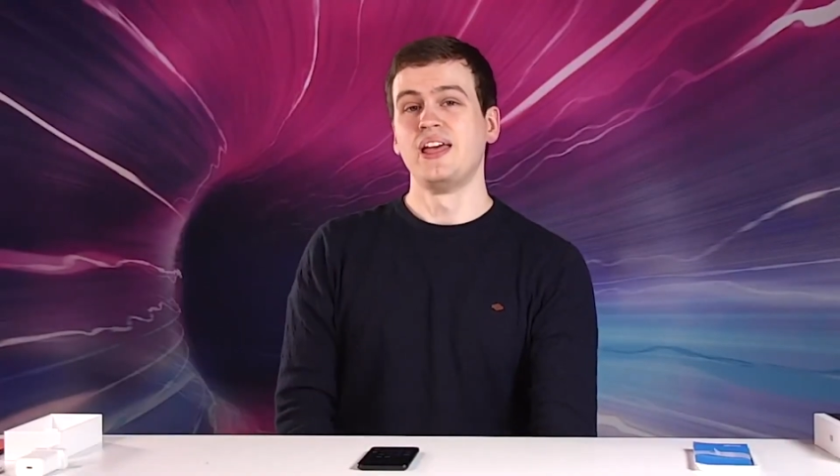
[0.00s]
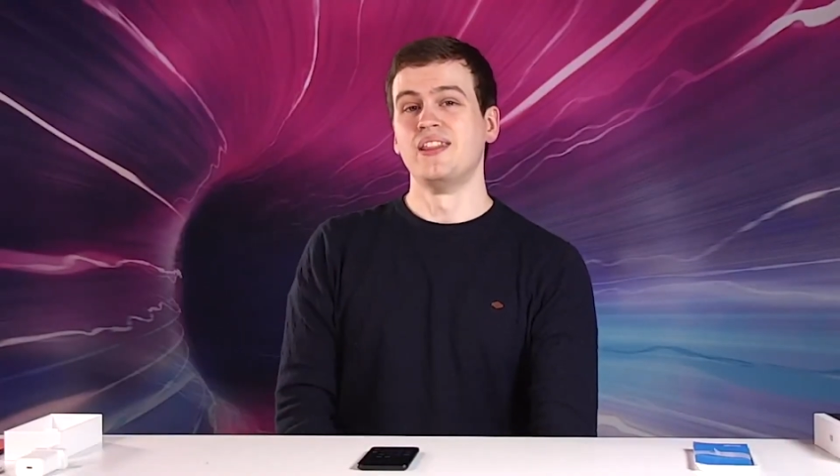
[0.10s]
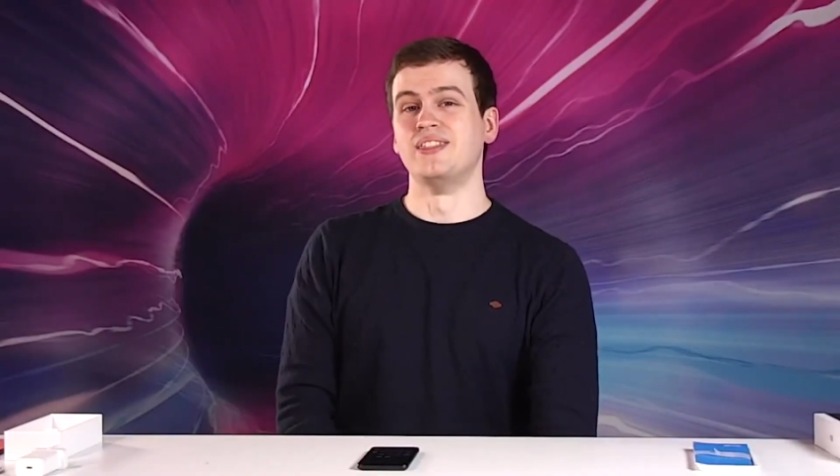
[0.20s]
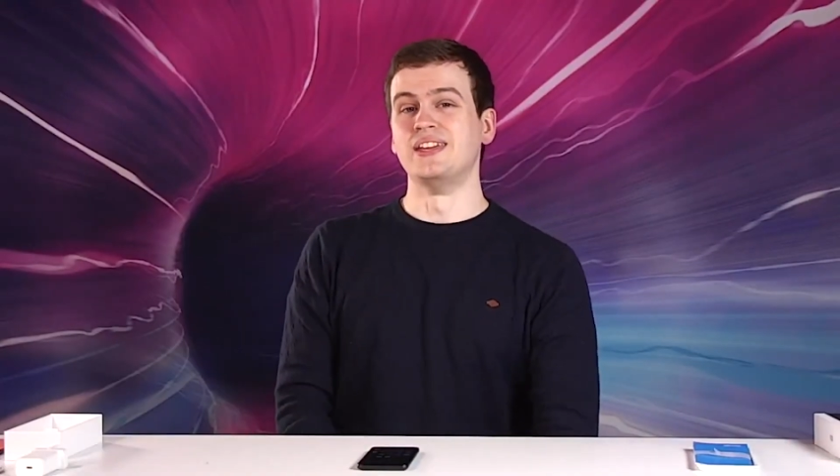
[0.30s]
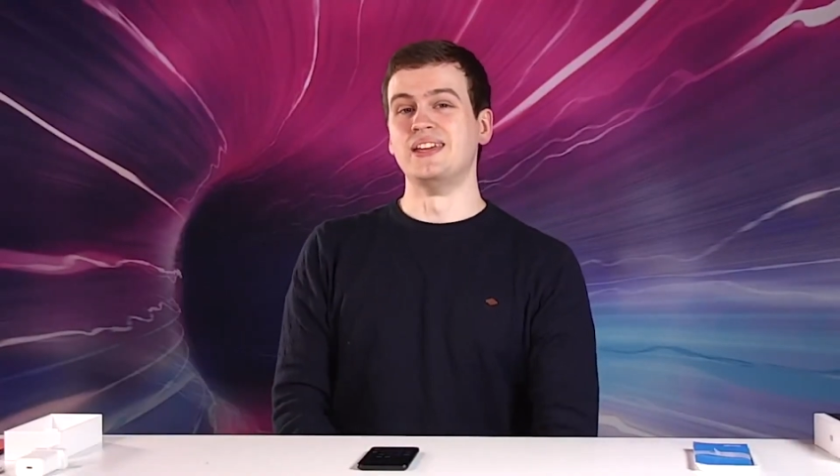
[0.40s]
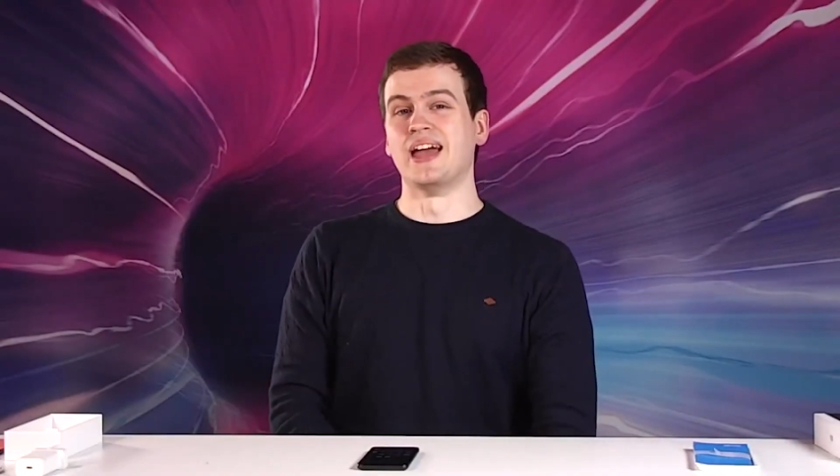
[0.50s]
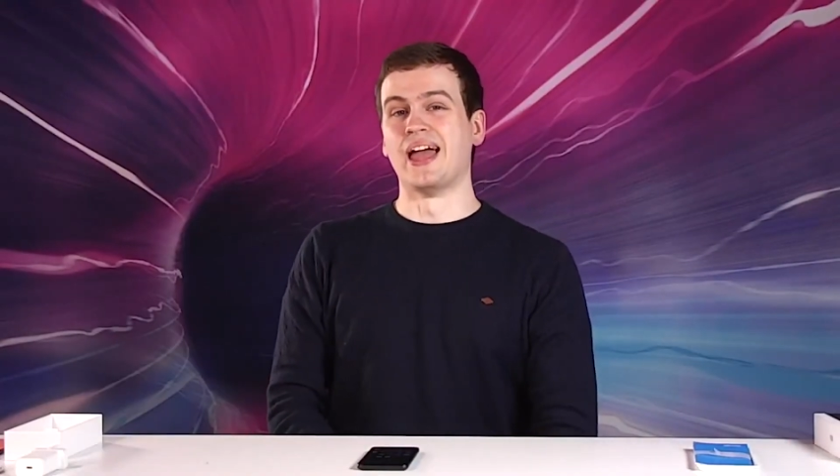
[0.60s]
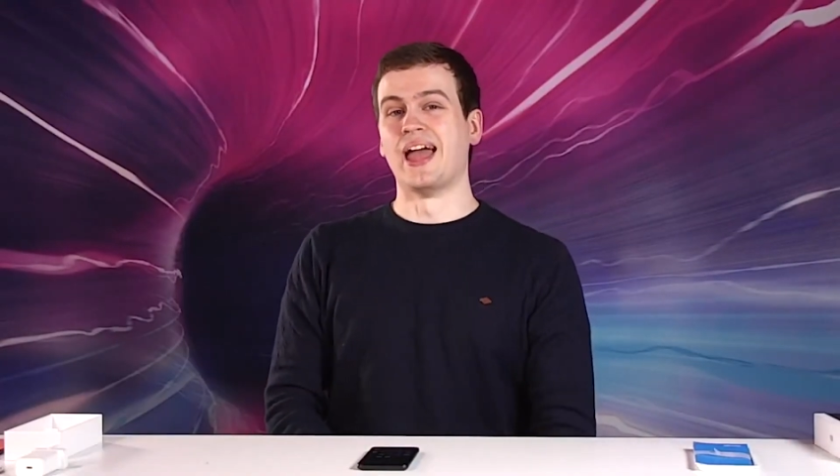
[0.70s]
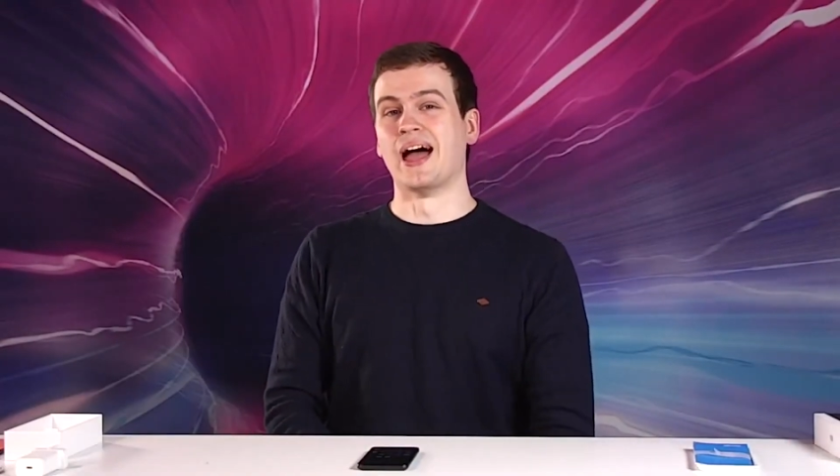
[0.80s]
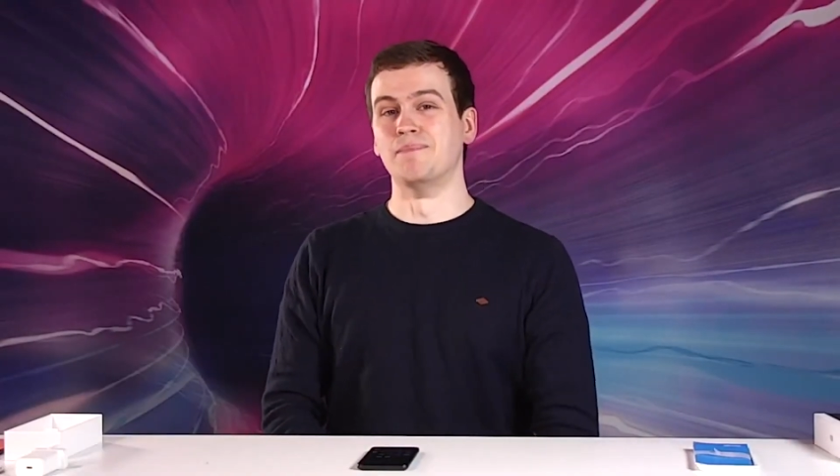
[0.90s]
the
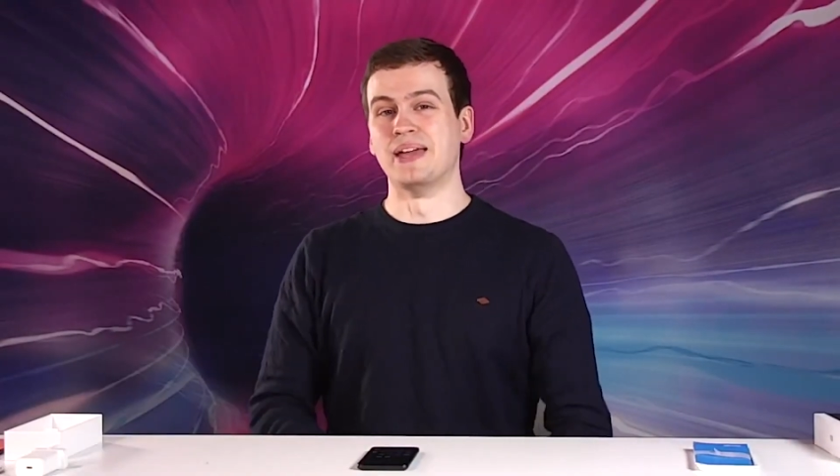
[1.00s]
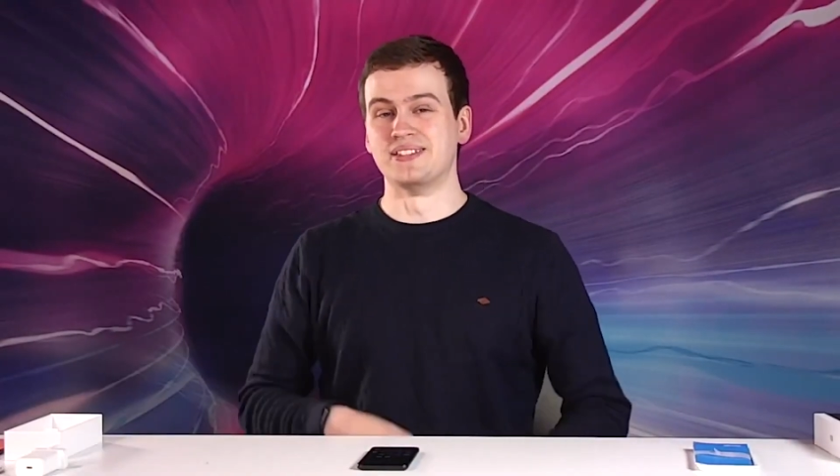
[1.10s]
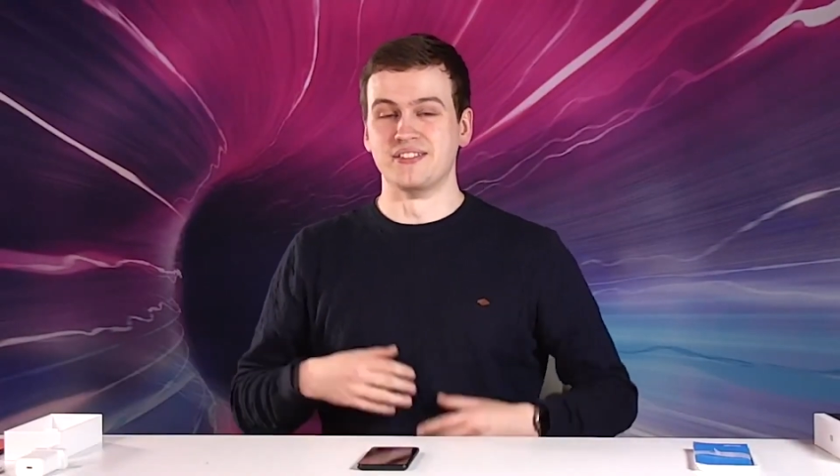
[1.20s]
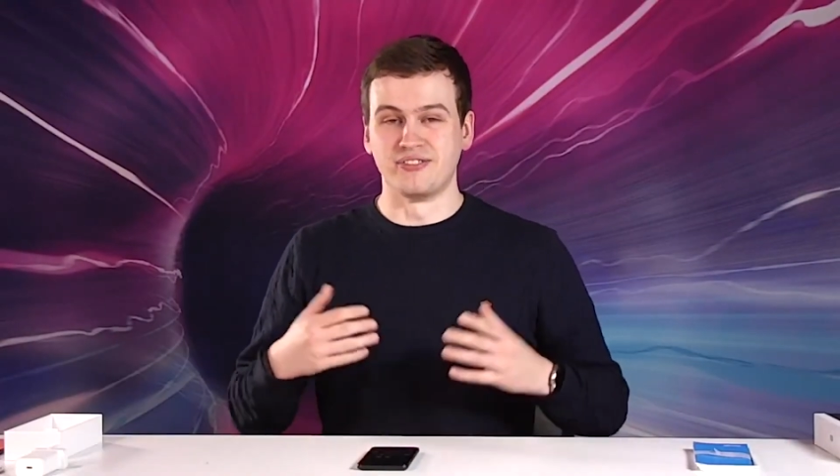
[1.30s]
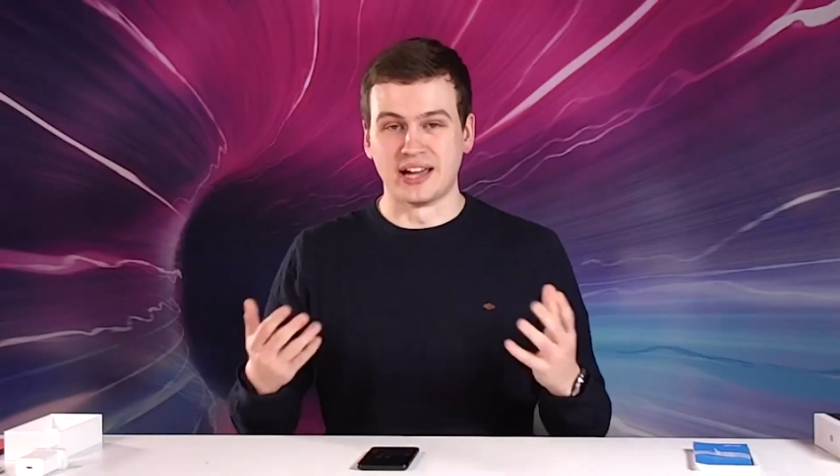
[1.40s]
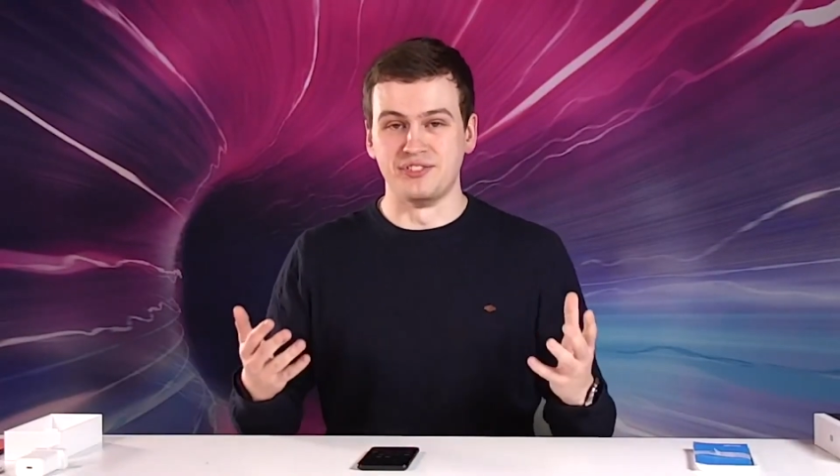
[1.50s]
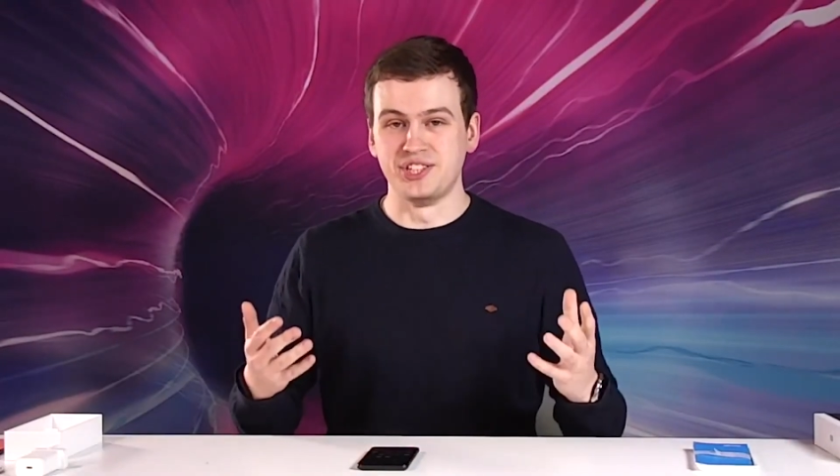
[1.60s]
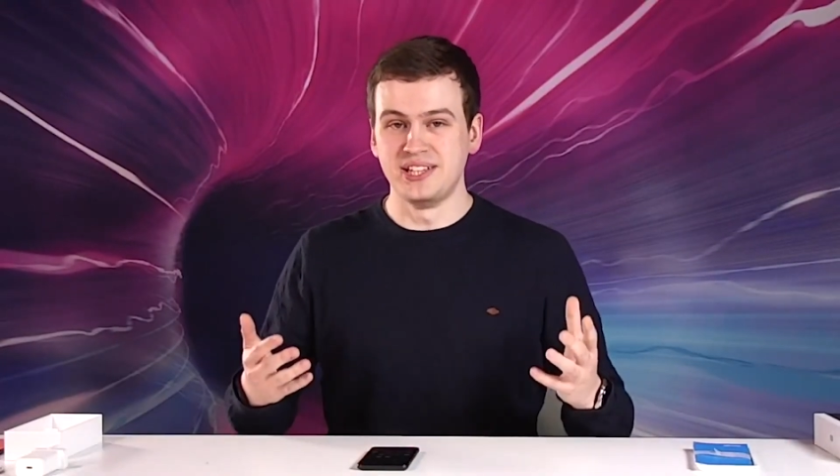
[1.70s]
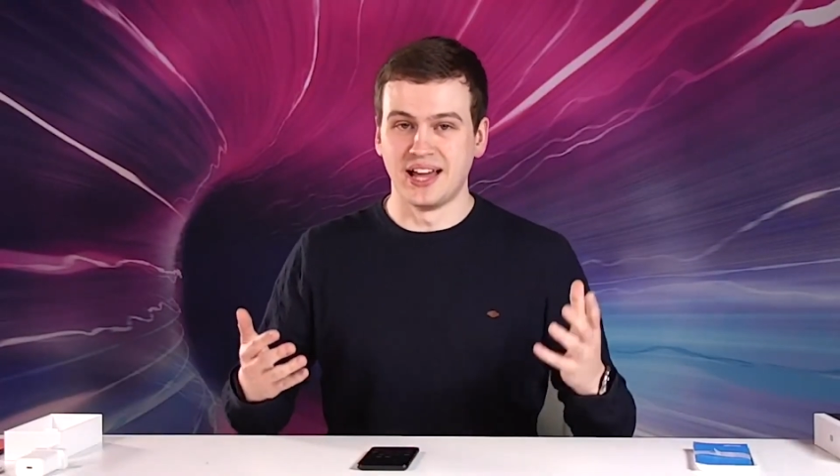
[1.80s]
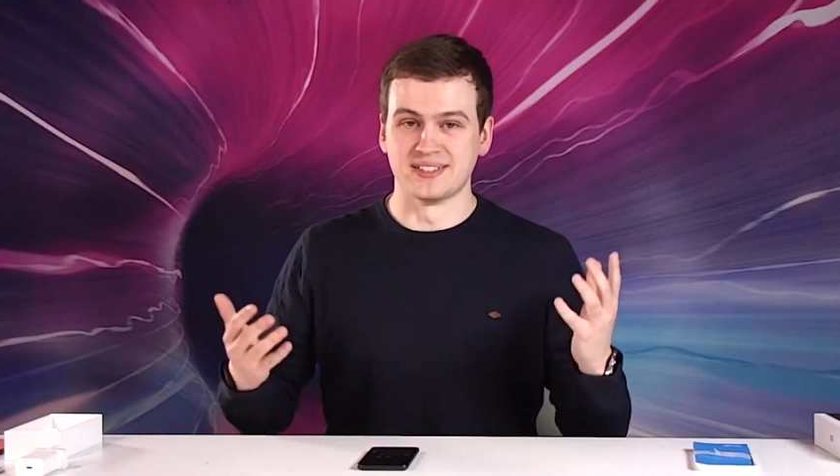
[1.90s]
amazing
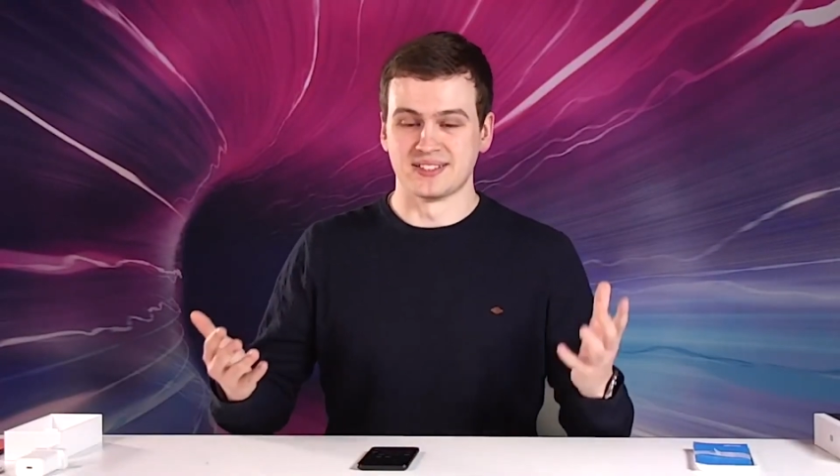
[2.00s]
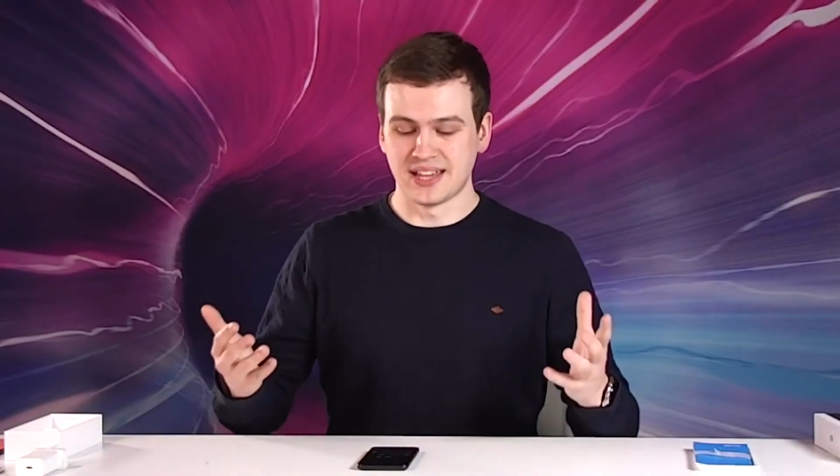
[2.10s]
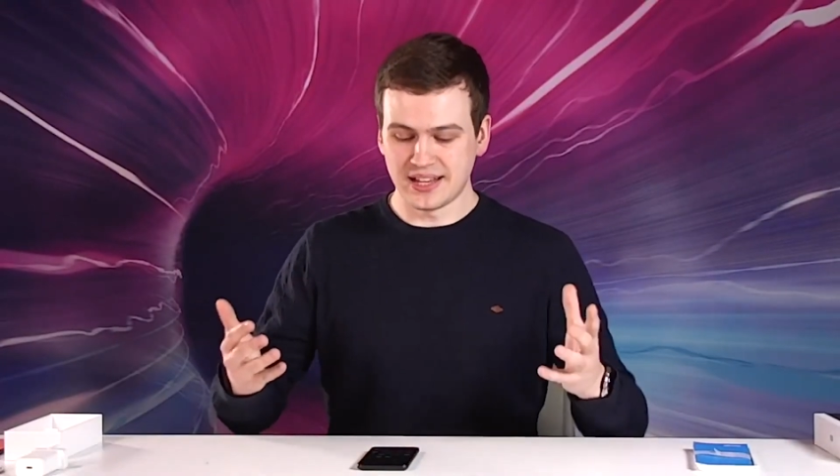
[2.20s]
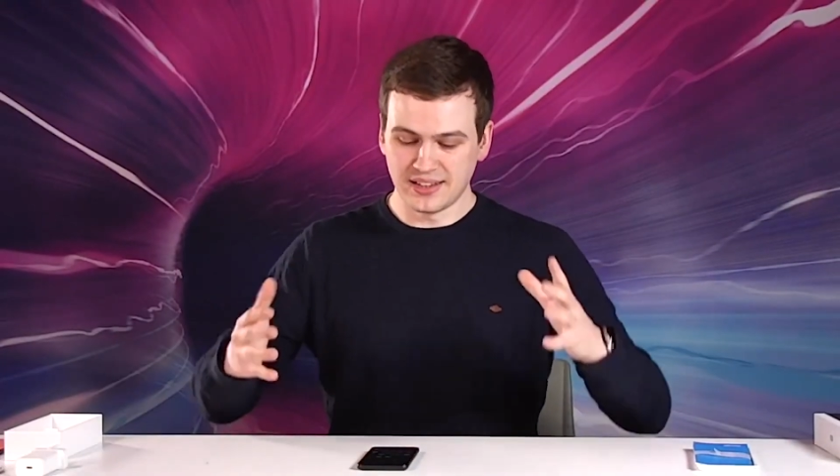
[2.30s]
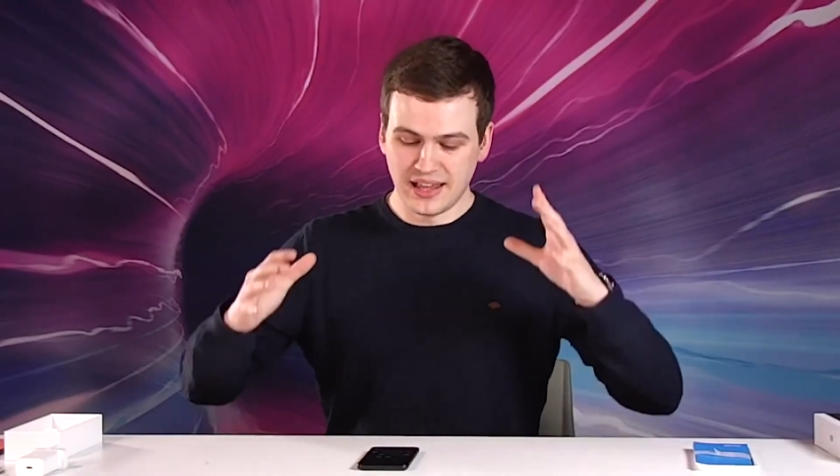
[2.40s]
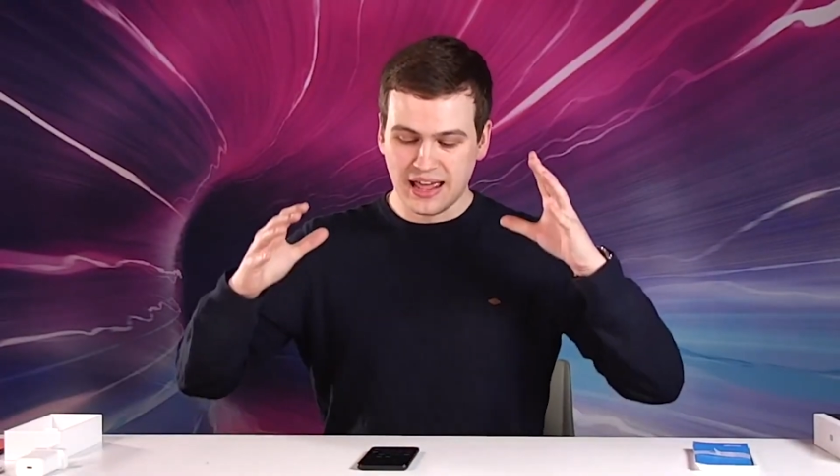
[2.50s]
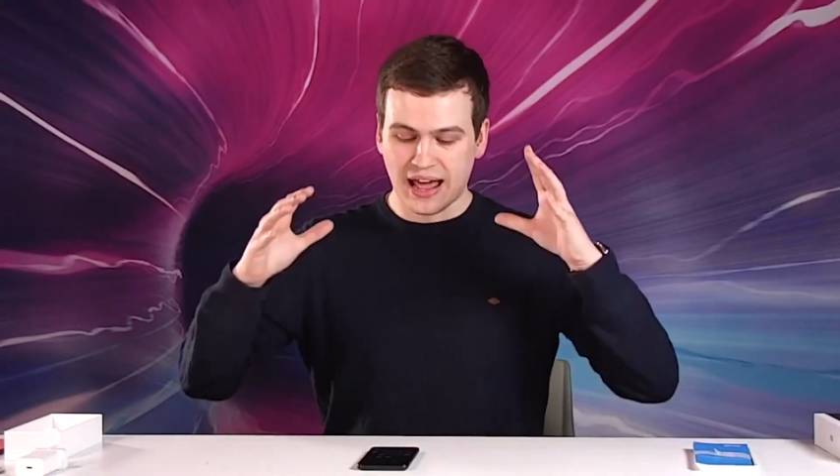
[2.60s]
5G, as I said,